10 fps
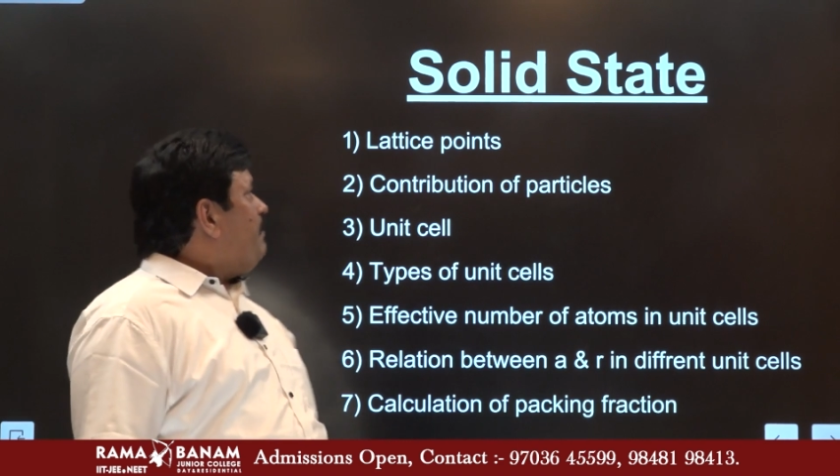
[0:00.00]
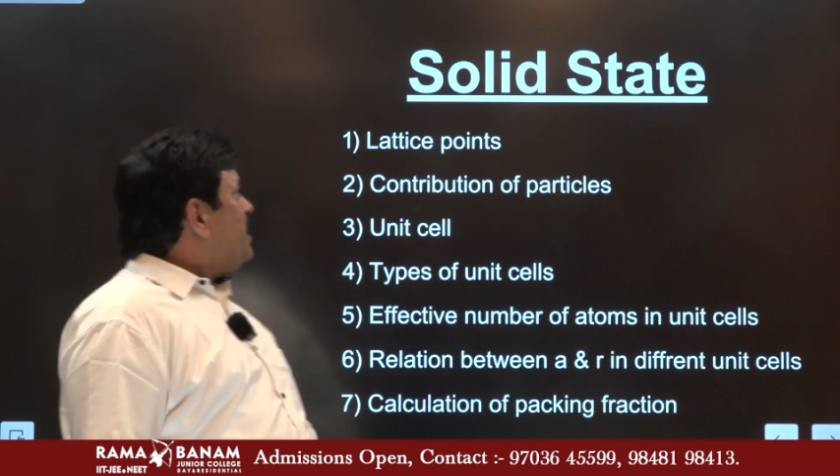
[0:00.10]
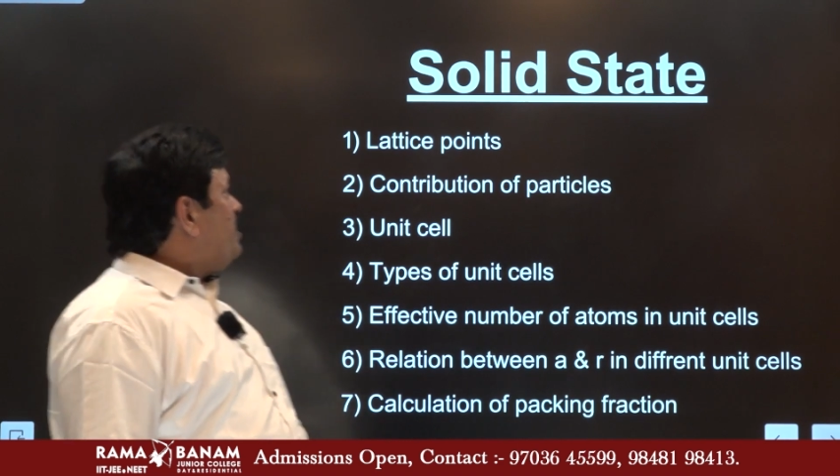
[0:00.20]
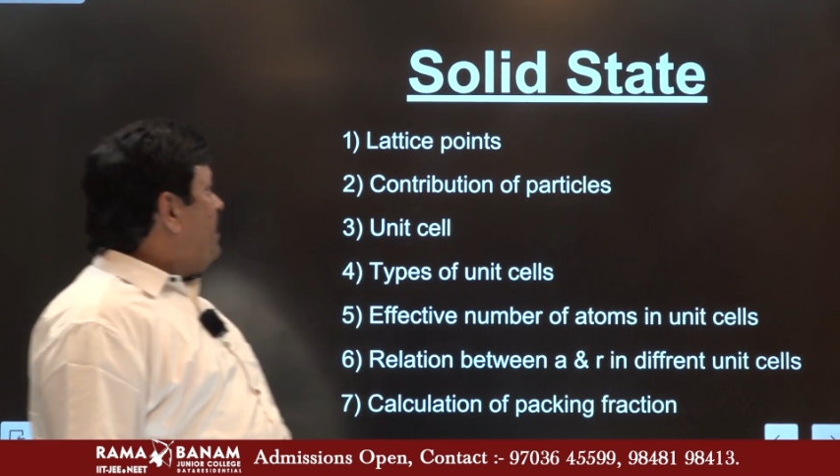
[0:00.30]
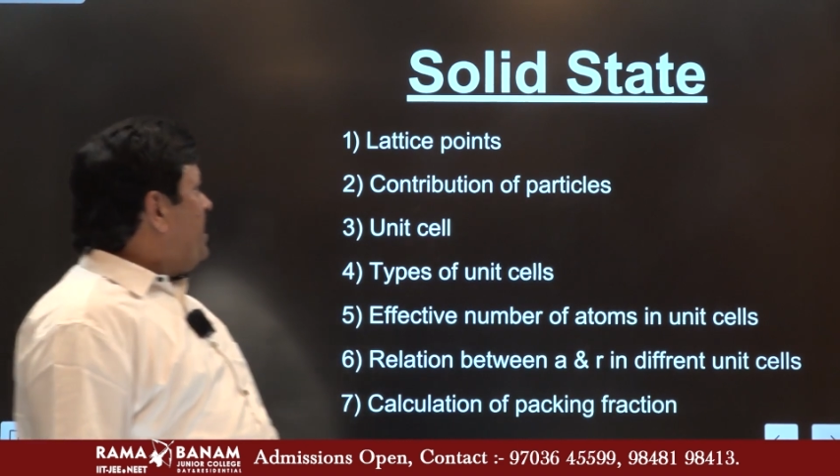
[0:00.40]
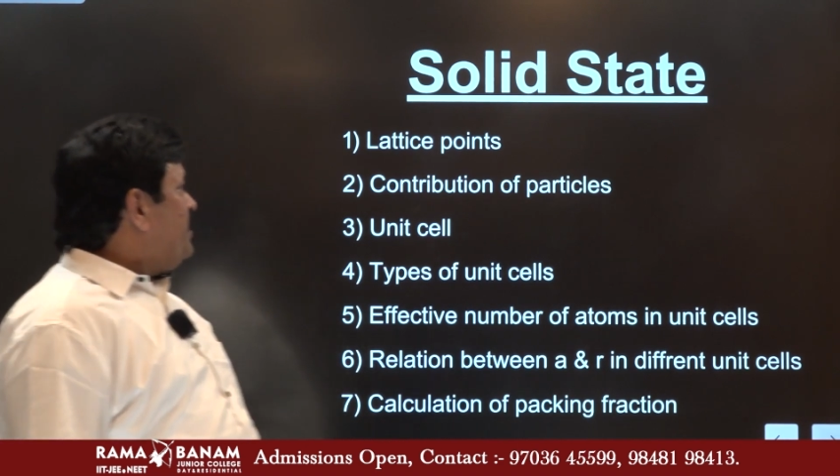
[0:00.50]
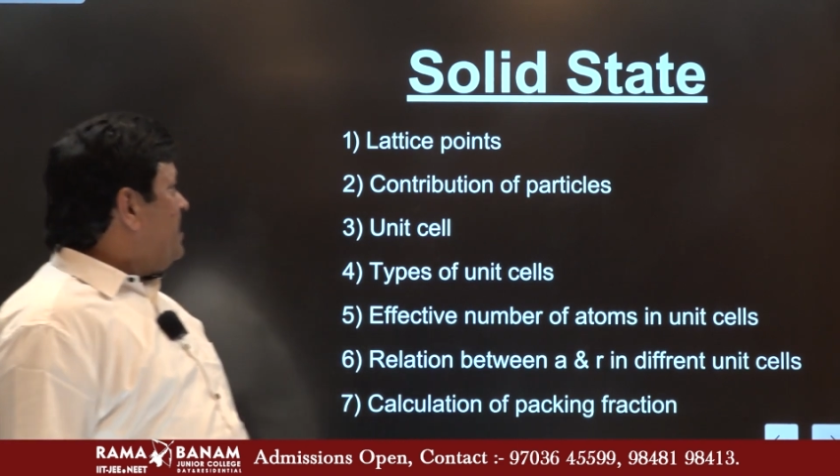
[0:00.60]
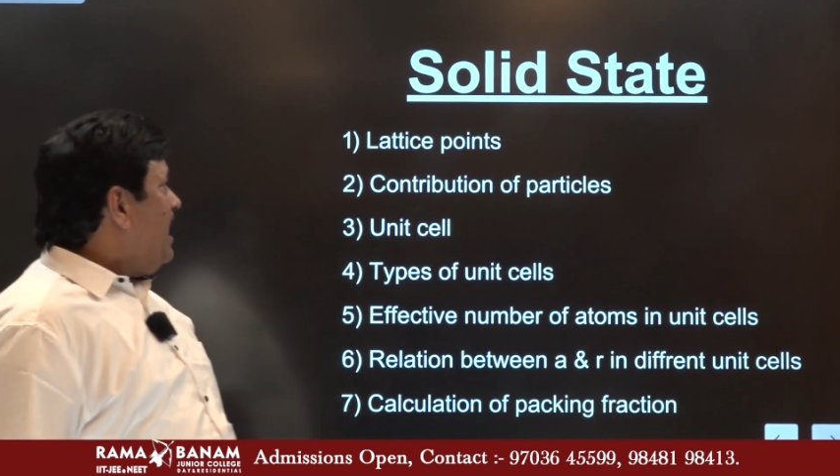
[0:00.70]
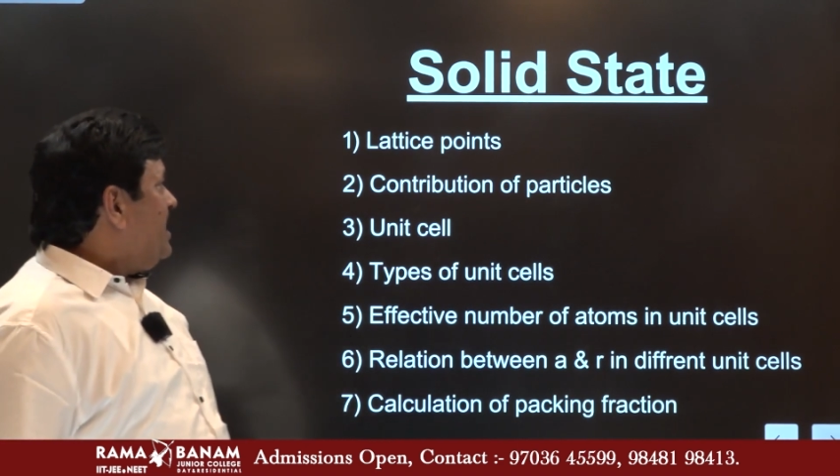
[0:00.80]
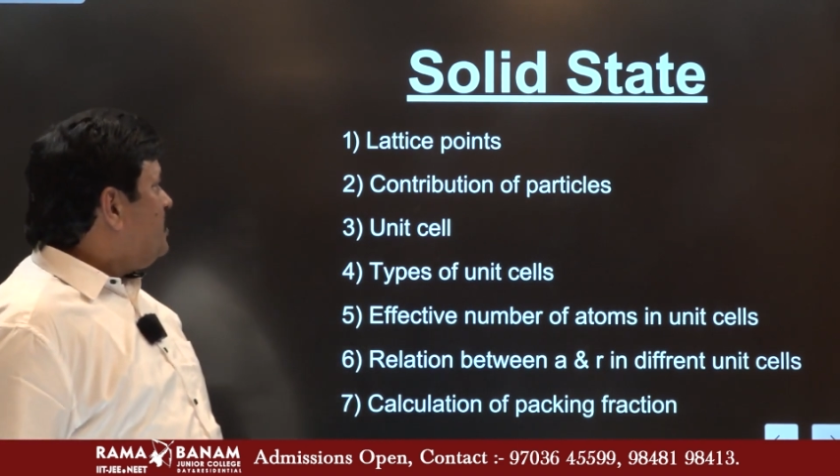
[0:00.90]
First one is
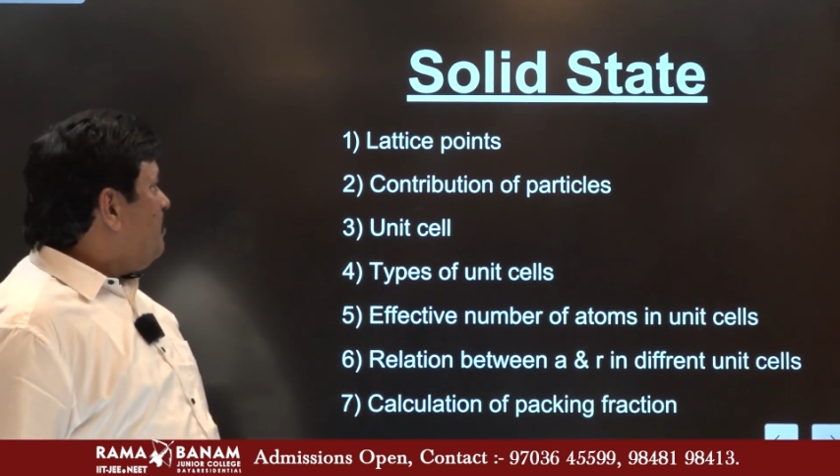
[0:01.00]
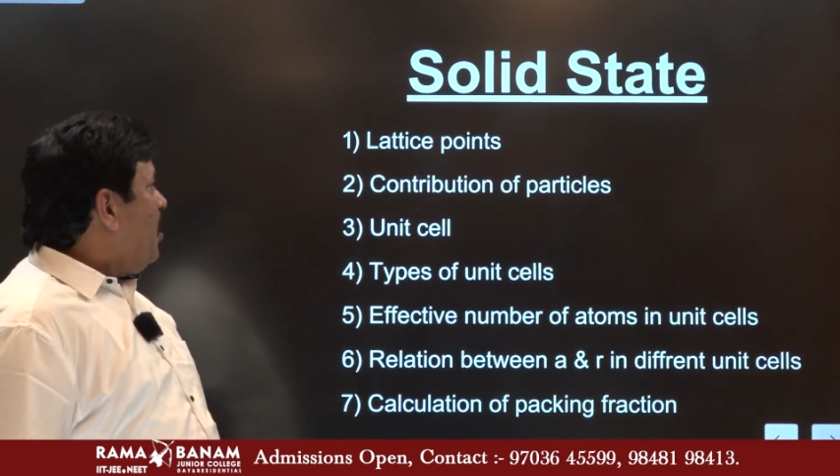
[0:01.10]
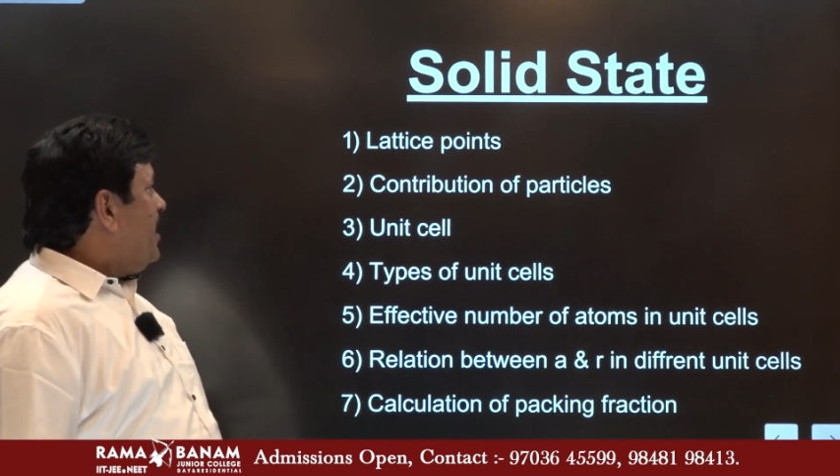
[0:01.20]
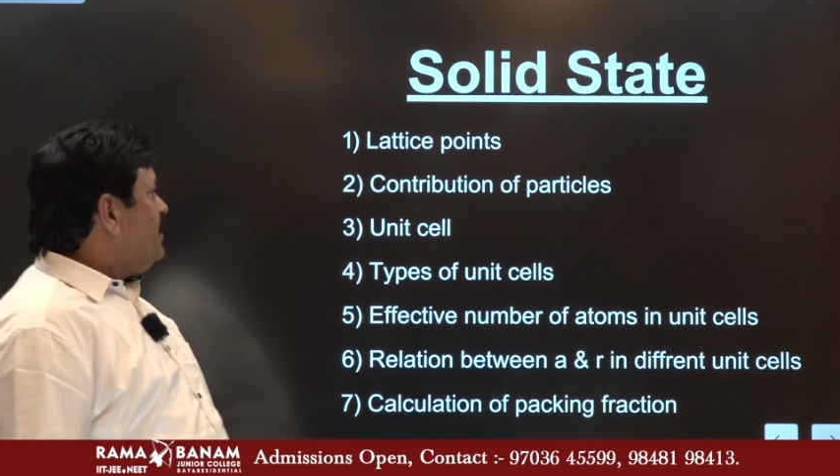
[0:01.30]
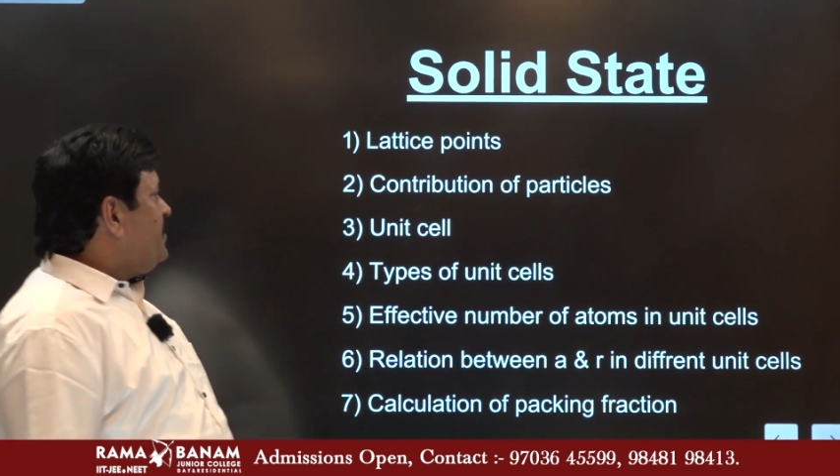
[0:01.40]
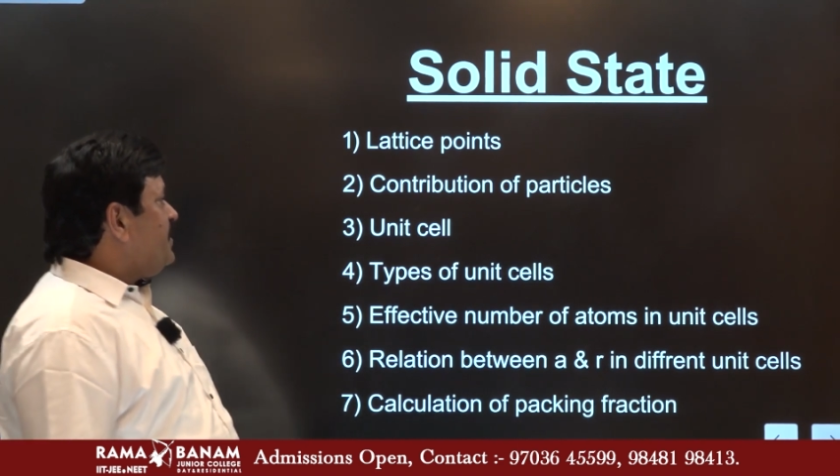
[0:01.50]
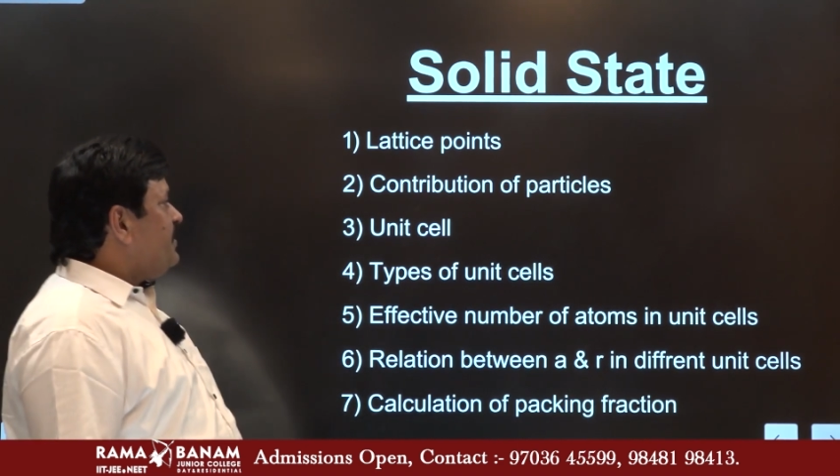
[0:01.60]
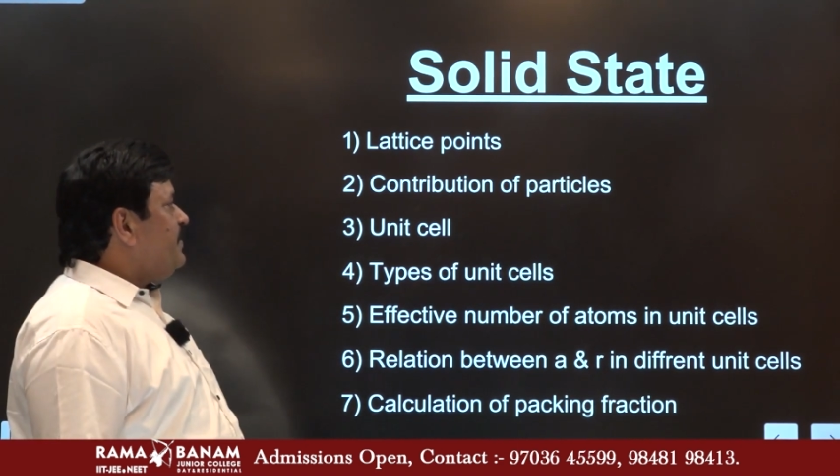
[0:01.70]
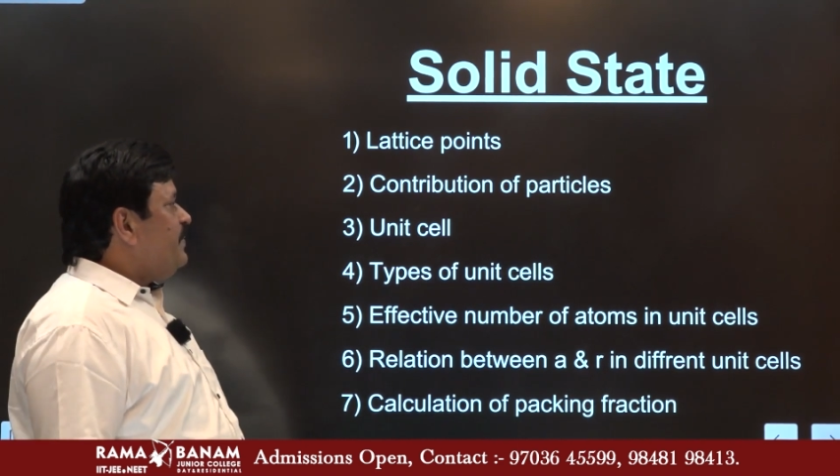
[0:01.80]
lattice points.